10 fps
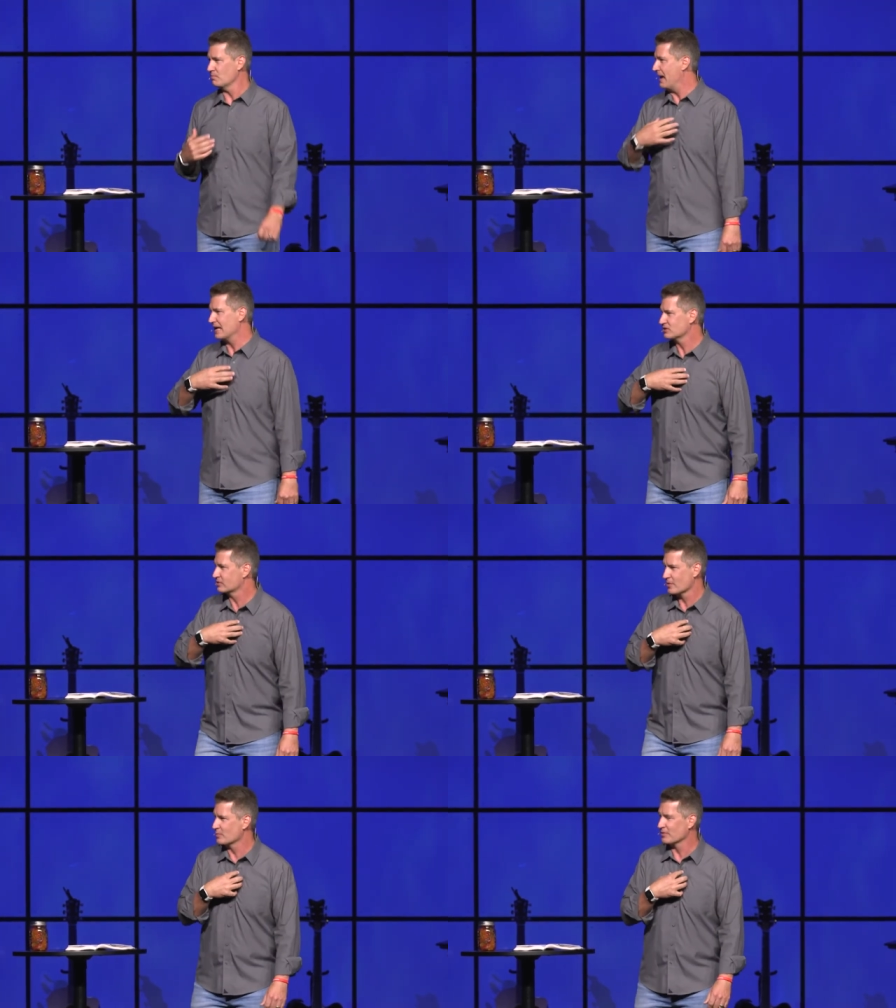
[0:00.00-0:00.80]
Matt
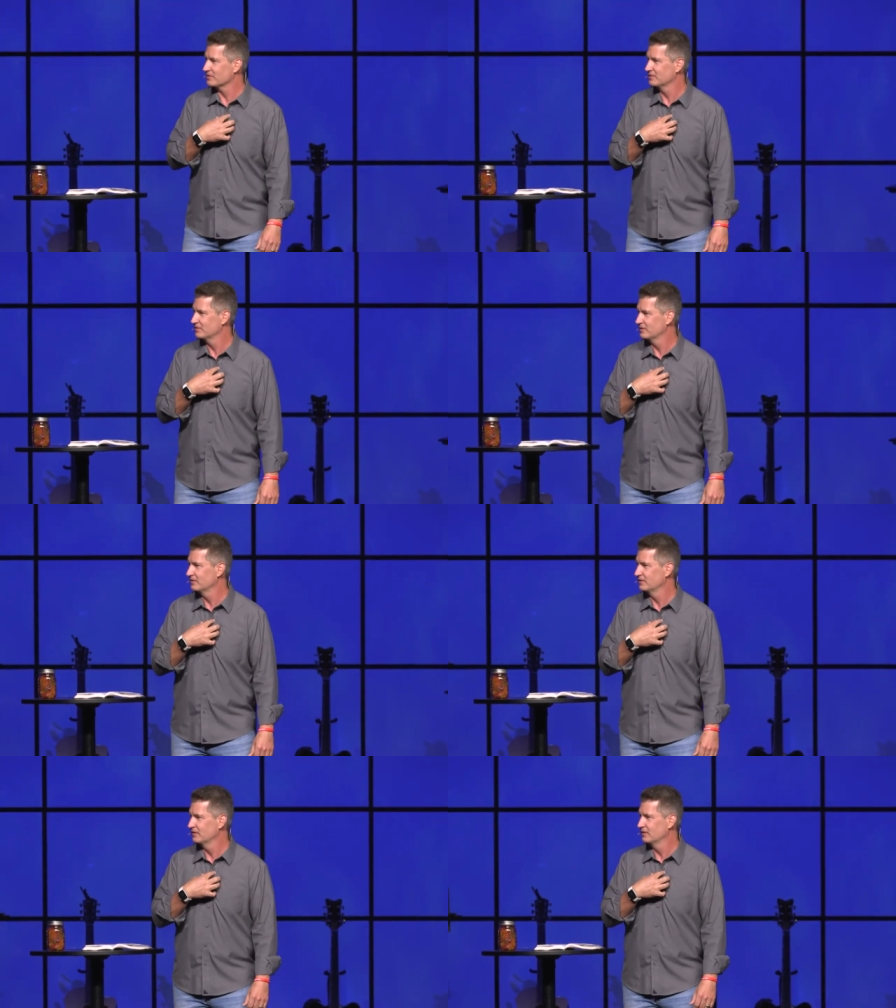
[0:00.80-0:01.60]
Surber,
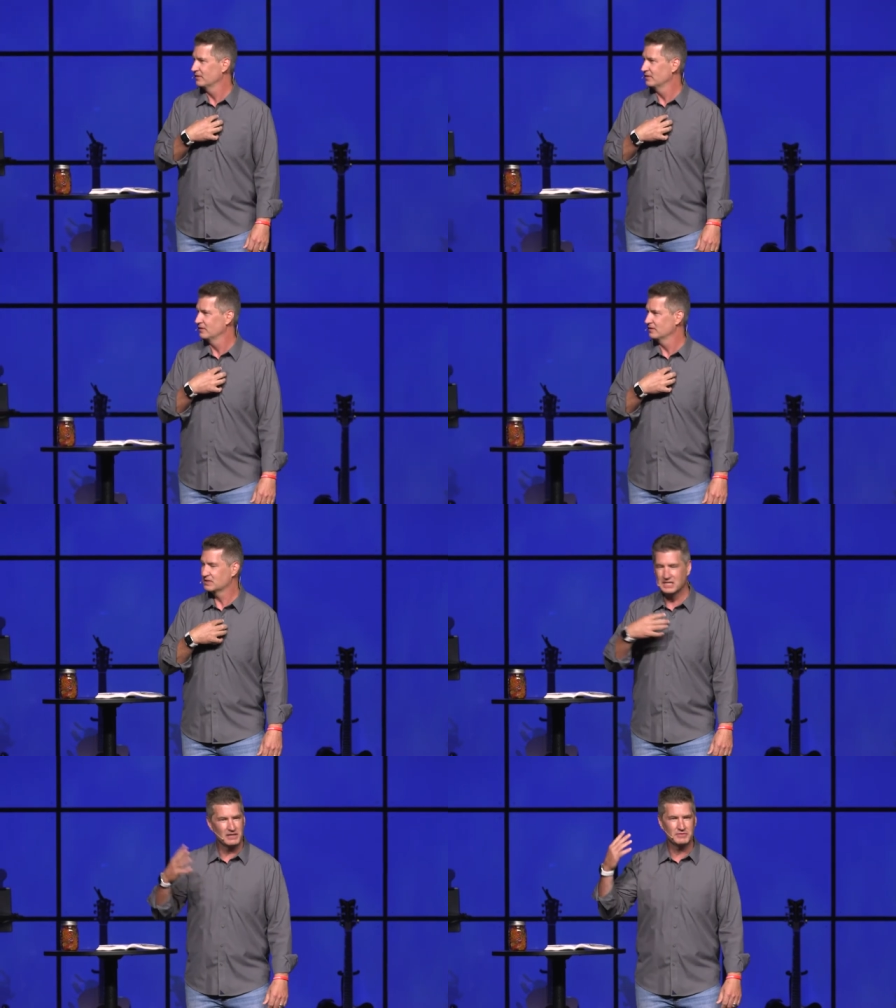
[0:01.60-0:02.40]

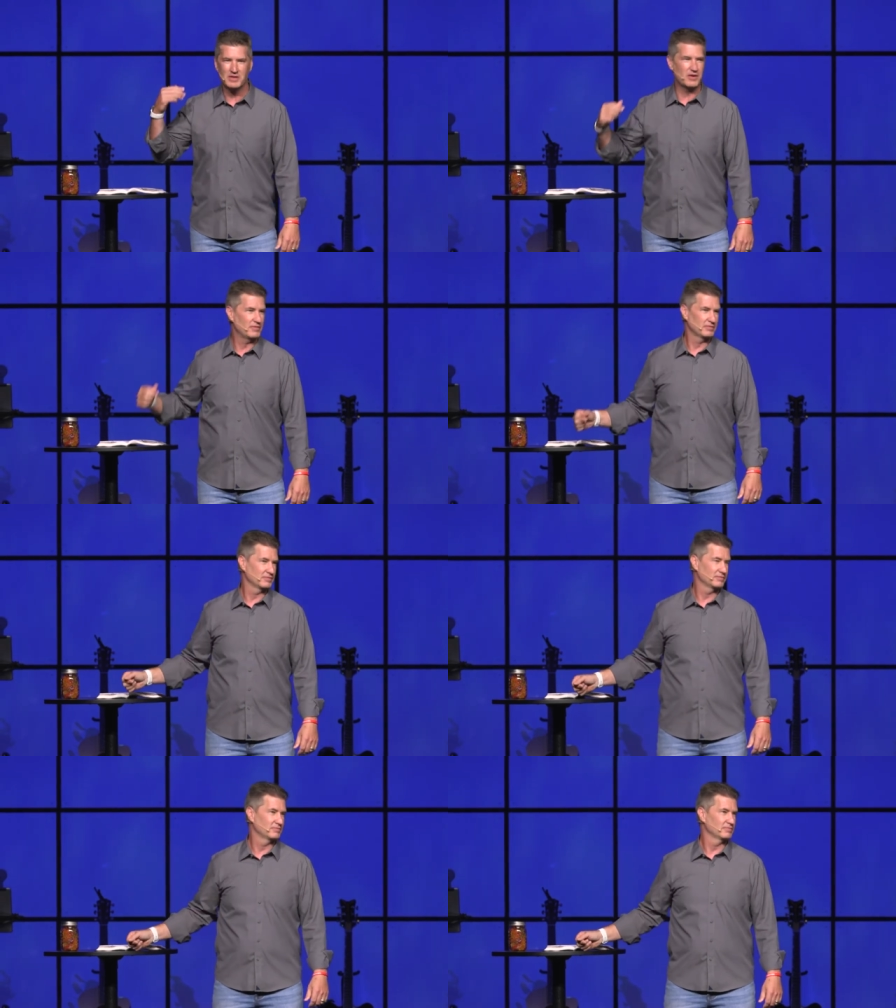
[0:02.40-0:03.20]
to give to you.
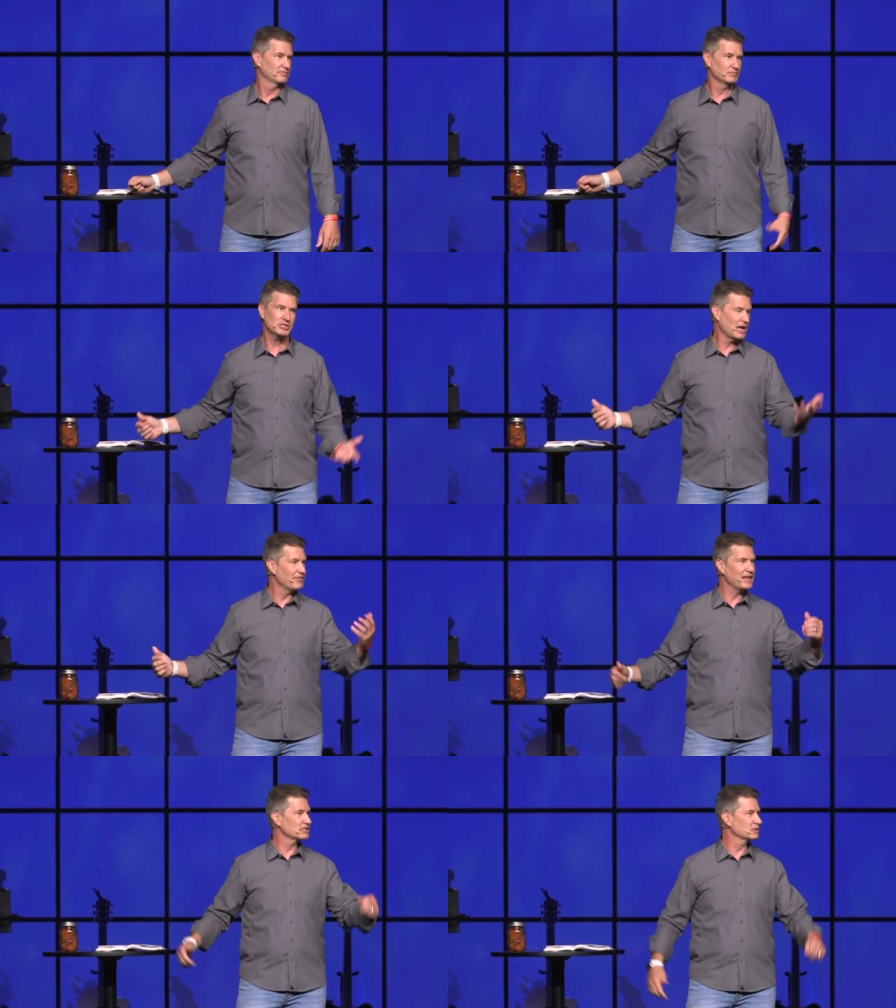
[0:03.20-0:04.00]
I'm just not
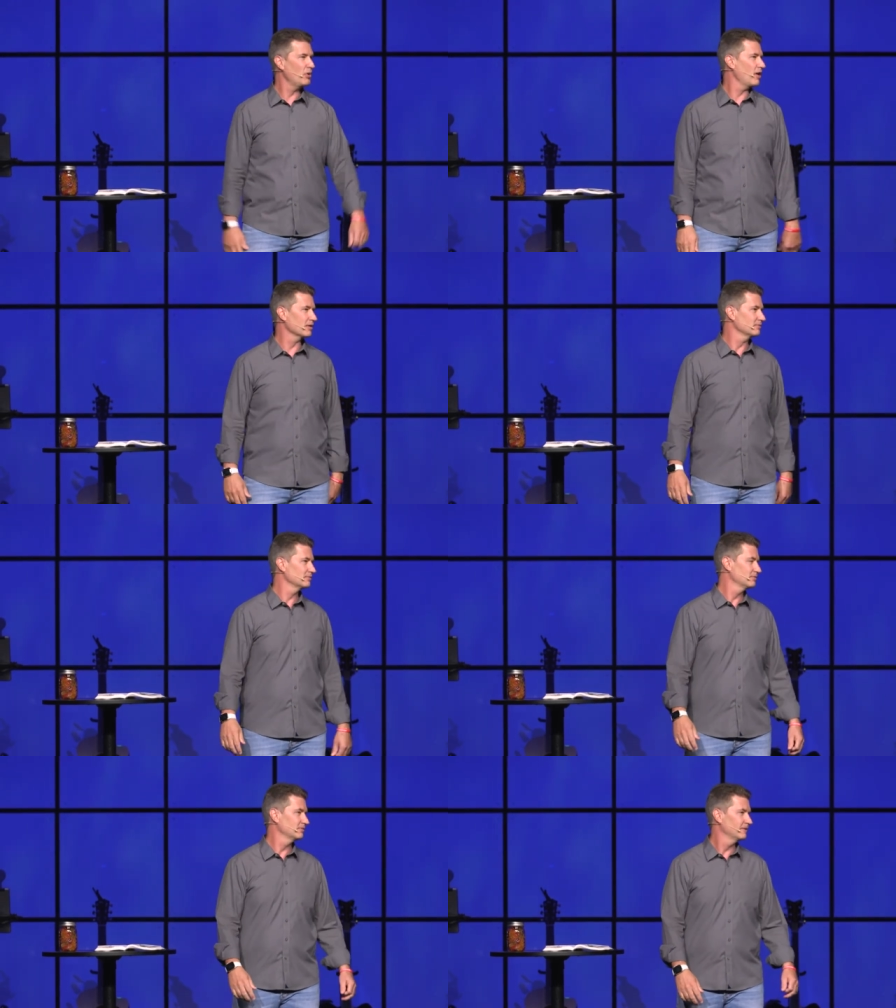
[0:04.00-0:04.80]
that smart.
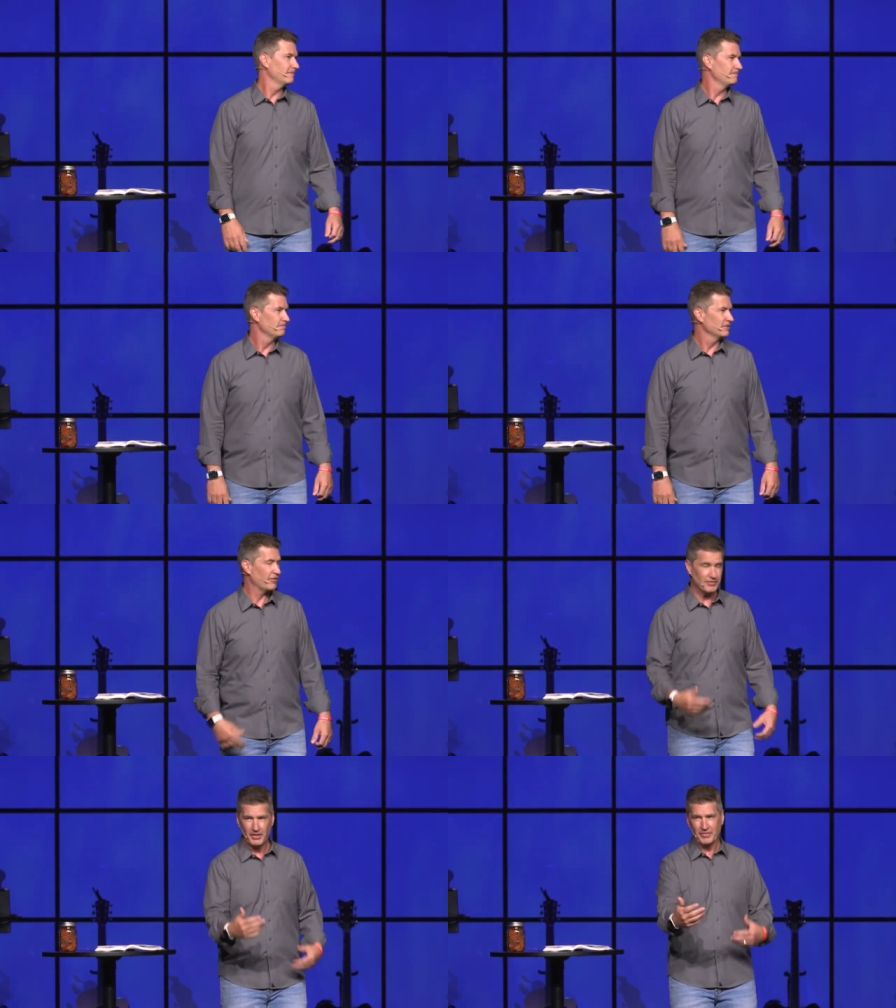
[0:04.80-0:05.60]
The,
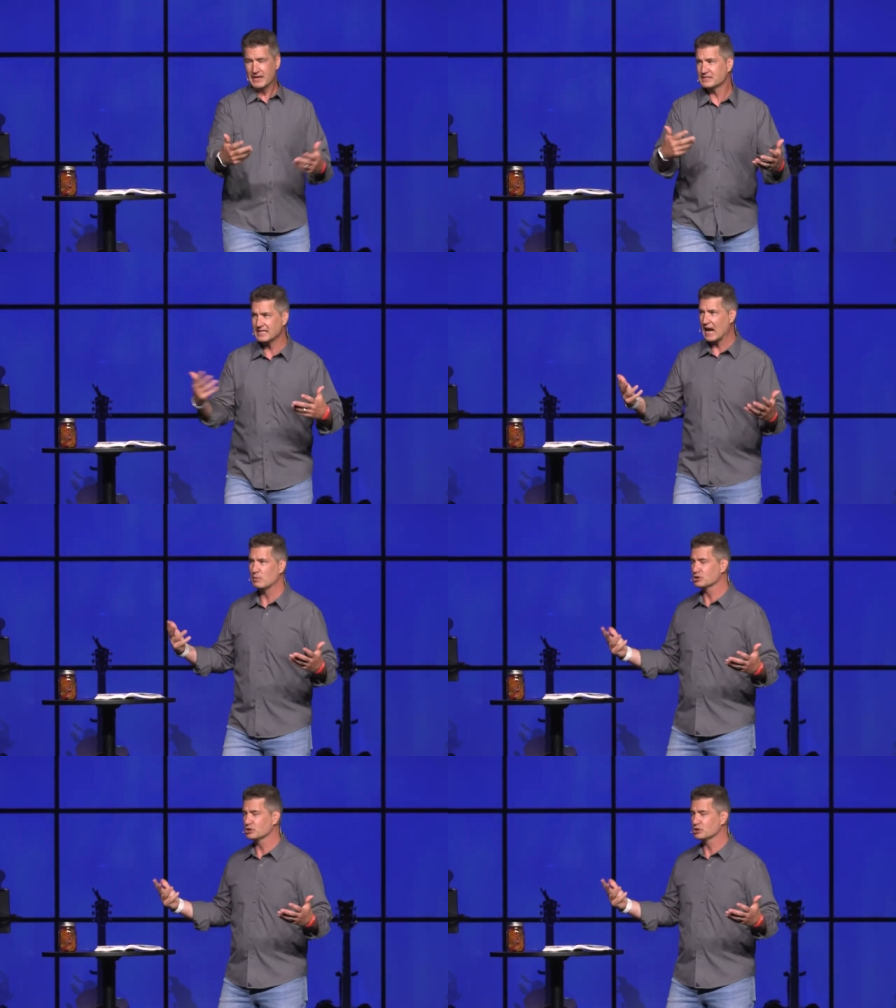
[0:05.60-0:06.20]
the things that I would